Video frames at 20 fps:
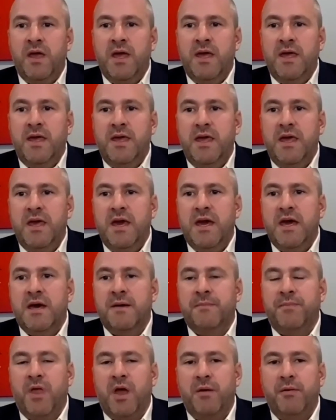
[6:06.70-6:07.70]
Yeah,
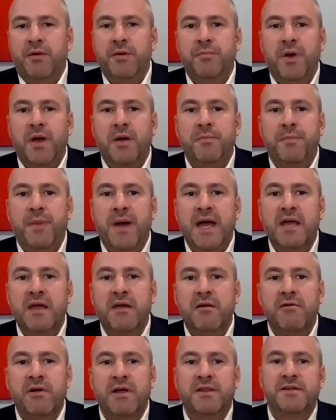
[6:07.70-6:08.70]
I mean, back
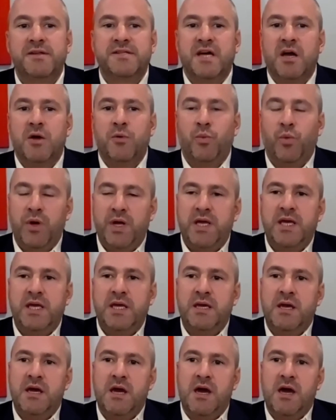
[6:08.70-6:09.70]
around the time
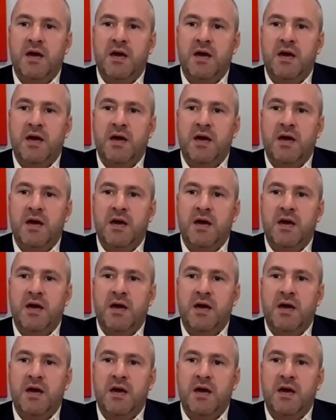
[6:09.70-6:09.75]
we